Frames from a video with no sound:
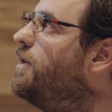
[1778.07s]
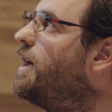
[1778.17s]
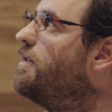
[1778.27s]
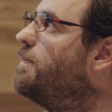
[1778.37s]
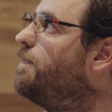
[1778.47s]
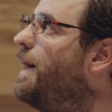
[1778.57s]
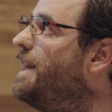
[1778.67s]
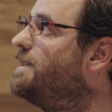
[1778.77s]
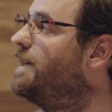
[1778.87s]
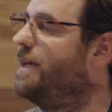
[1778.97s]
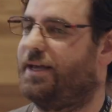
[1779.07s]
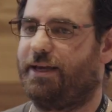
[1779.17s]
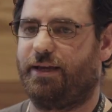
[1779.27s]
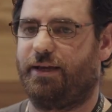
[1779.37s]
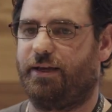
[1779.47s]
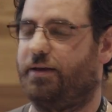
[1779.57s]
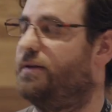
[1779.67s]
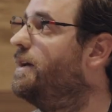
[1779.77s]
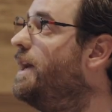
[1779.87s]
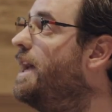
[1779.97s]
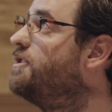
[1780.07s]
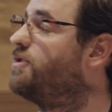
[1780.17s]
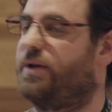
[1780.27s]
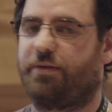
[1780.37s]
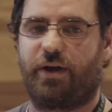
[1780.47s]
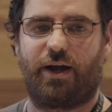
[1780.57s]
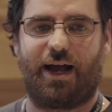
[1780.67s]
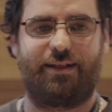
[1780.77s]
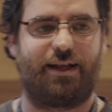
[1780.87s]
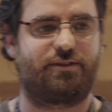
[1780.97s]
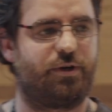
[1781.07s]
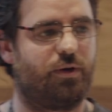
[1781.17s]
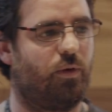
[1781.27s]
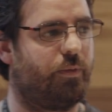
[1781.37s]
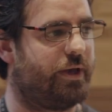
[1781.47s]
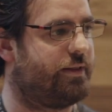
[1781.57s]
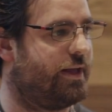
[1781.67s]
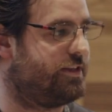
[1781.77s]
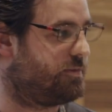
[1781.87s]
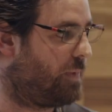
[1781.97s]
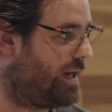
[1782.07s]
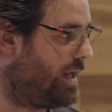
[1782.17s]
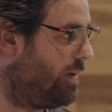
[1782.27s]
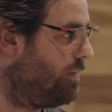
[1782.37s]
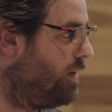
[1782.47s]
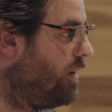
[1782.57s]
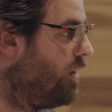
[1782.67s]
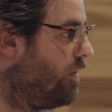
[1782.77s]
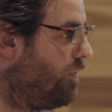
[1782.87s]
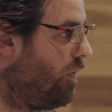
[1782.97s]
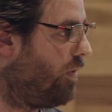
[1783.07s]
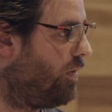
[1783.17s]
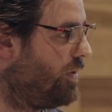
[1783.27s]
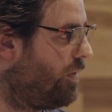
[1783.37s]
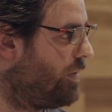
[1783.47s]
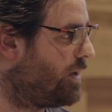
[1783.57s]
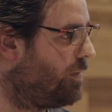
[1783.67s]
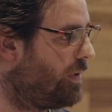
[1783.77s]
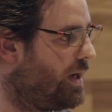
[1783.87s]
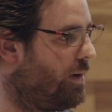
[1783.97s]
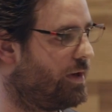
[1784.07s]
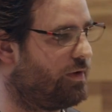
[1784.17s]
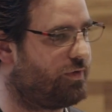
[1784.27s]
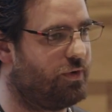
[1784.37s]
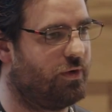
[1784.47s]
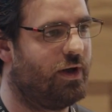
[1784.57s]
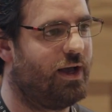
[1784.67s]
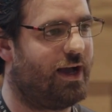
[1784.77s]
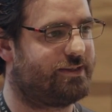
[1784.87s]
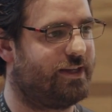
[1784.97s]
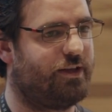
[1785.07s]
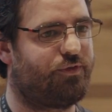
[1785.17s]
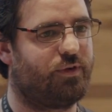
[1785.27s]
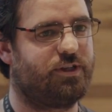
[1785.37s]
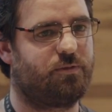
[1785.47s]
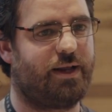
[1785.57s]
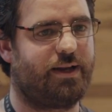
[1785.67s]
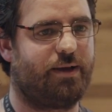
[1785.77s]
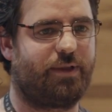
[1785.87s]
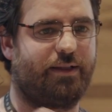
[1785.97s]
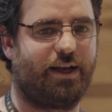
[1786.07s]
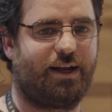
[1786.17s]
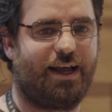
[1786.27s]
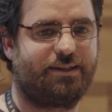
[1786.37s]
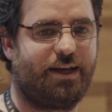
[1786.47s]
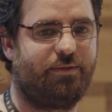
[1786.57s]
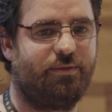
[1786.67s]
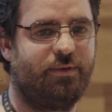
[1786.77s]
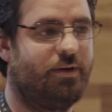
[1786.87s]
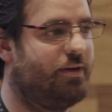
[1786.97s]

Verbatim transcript: you can pass a, any string there, and that string will be the display name for your React component. How many of you have a different display name than the class name?